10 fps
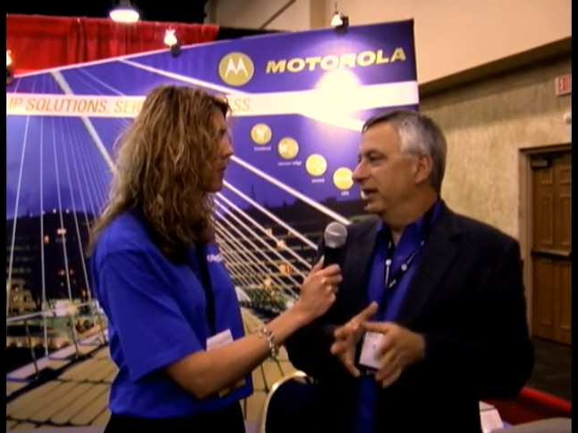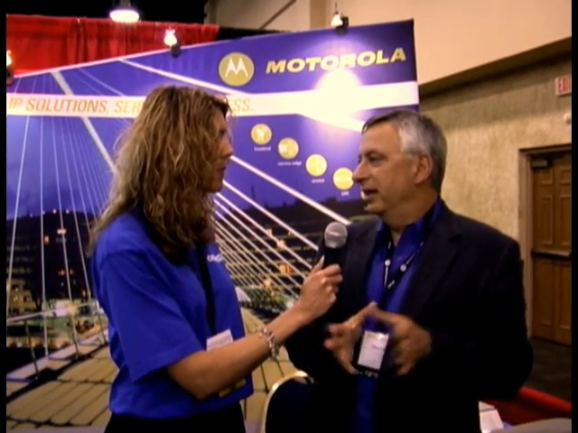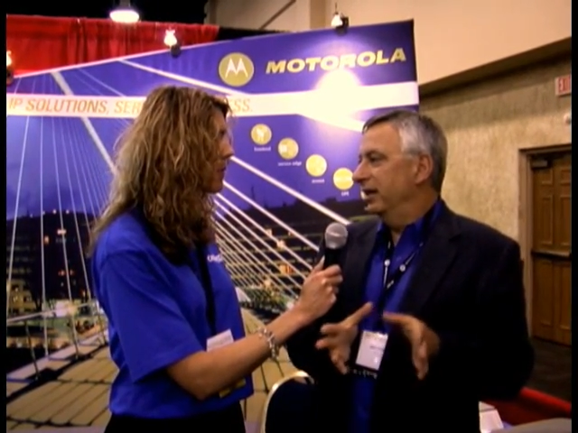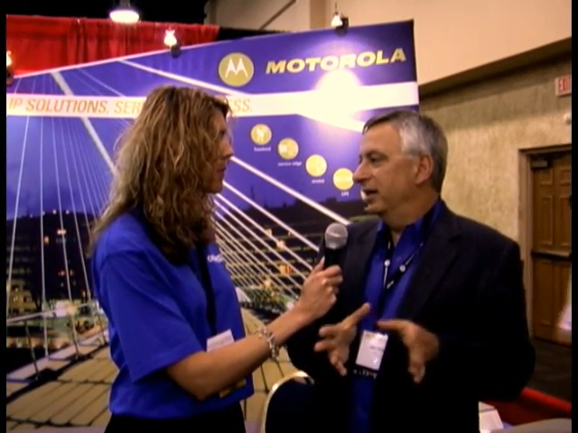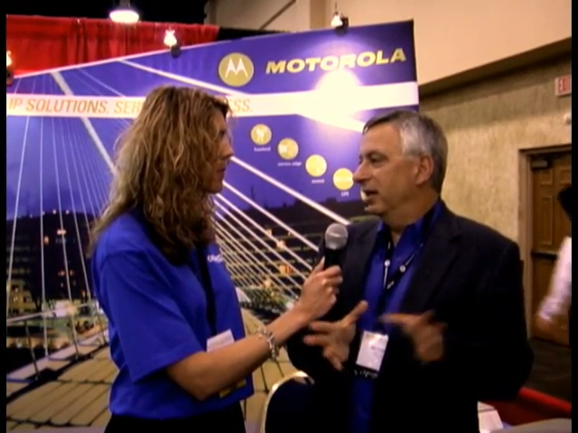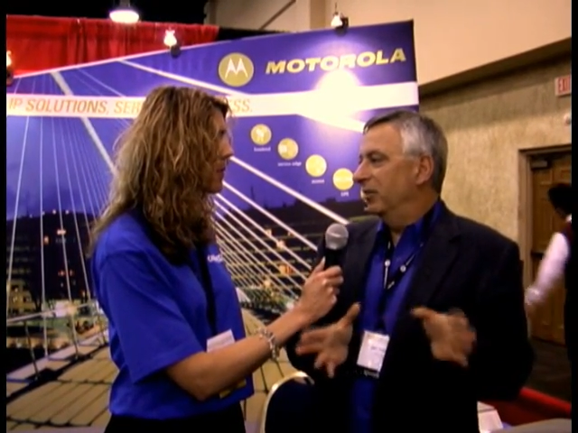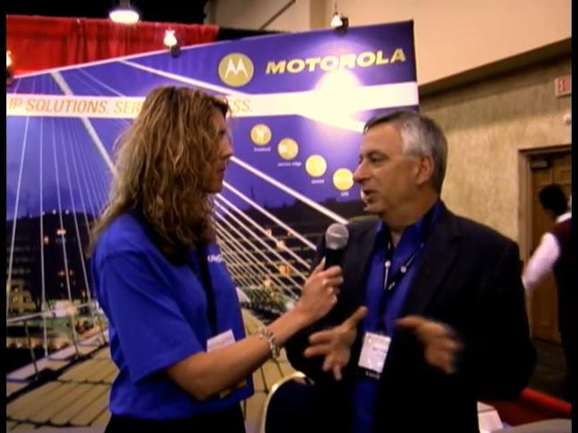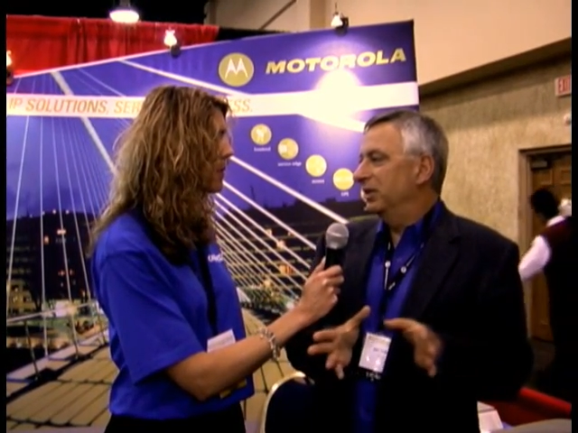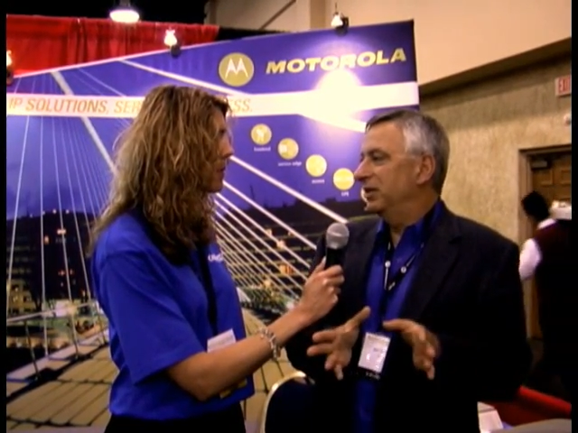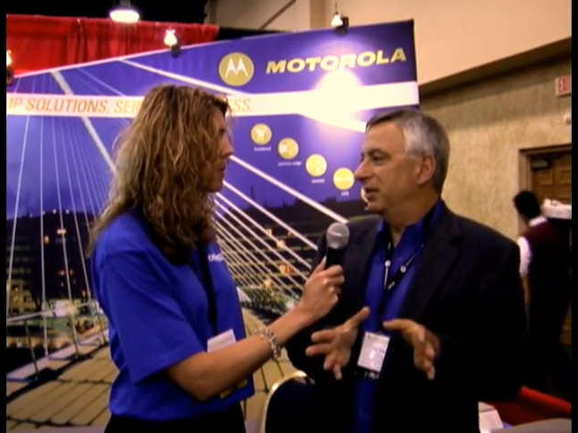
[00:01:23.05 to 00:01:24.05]
in a
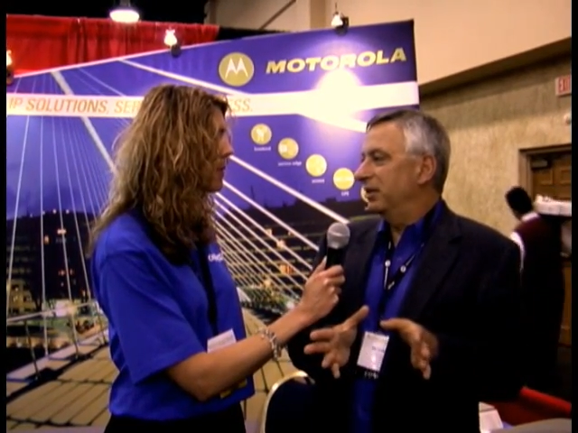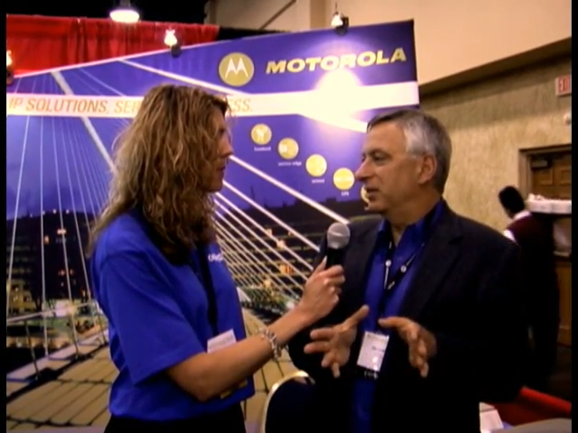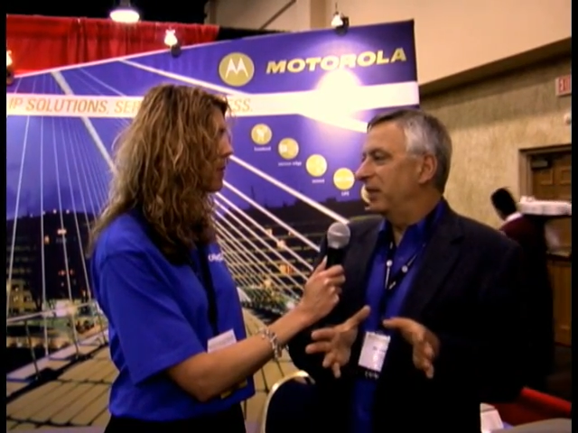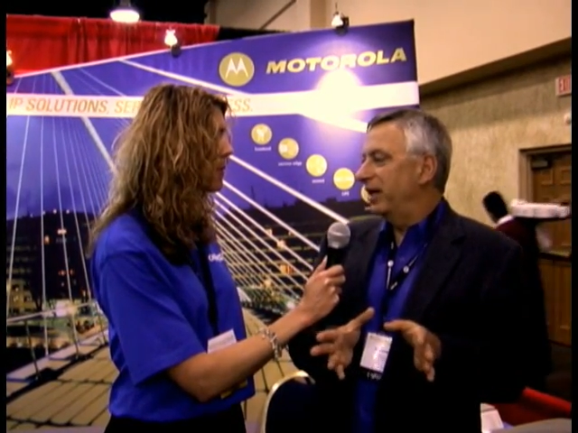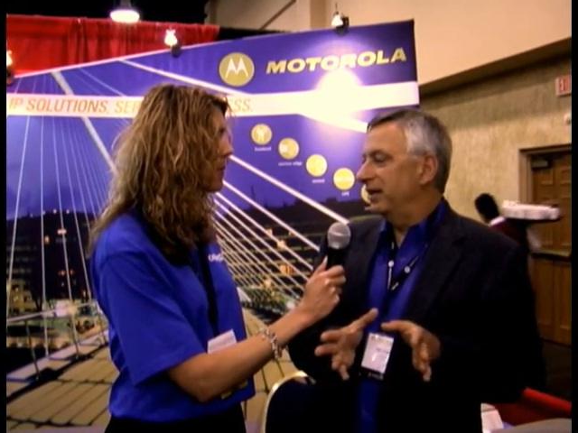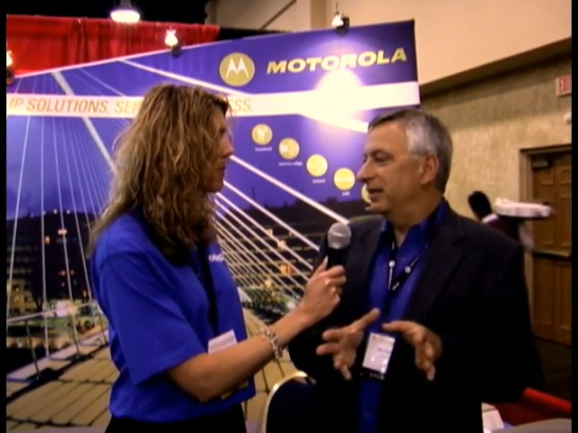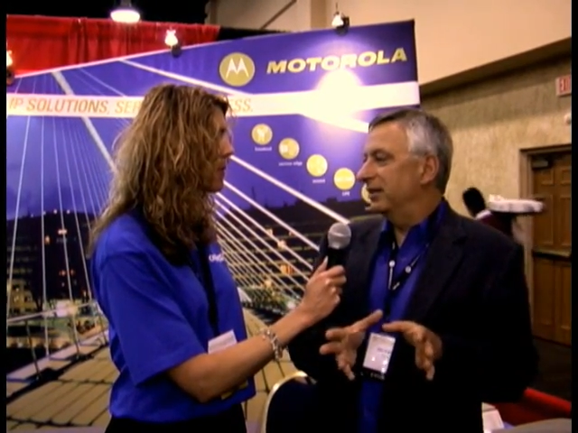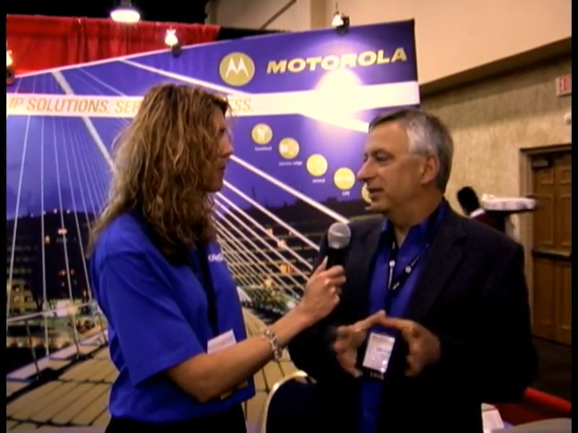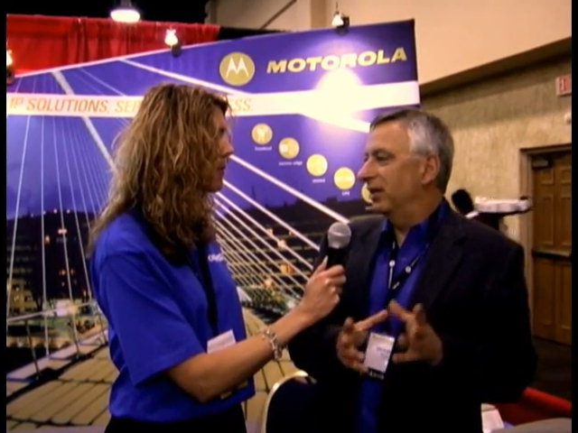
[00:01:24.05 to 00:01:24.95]
multitude of spaces,